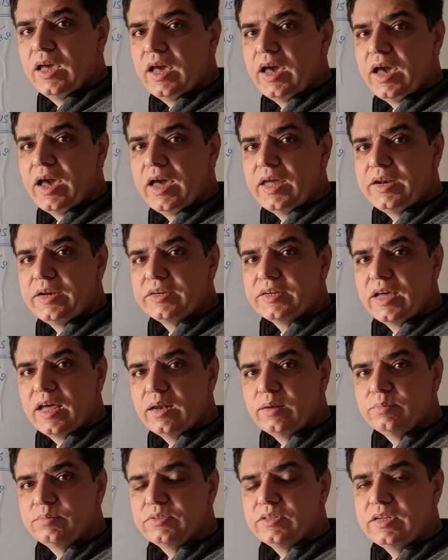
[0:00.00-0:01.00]
and it
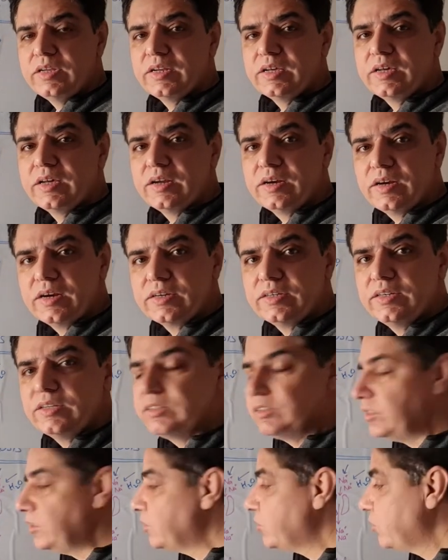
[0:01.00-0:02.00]
helps in correcting
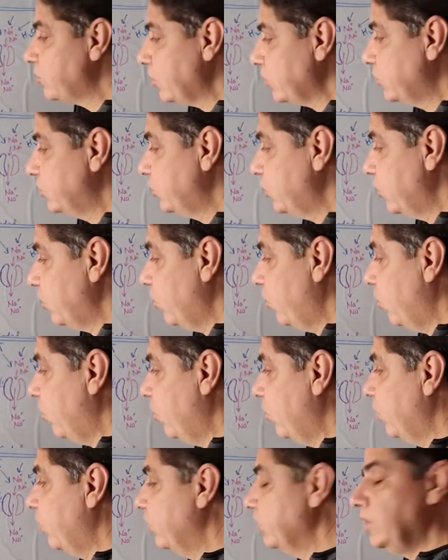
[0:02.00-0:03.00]
the structure
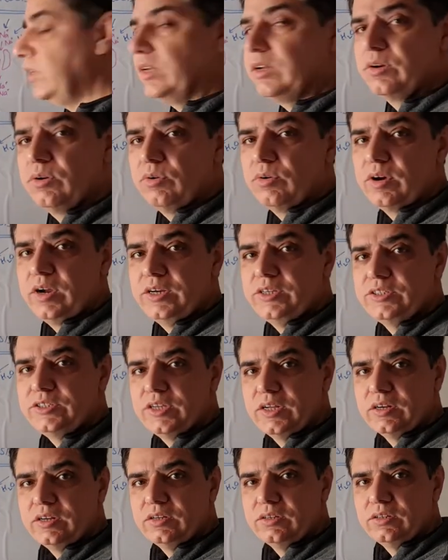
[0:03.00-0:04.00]
of the chloride
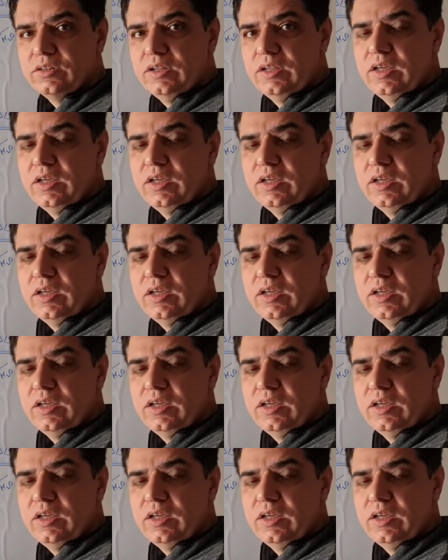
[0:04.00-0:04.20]
channel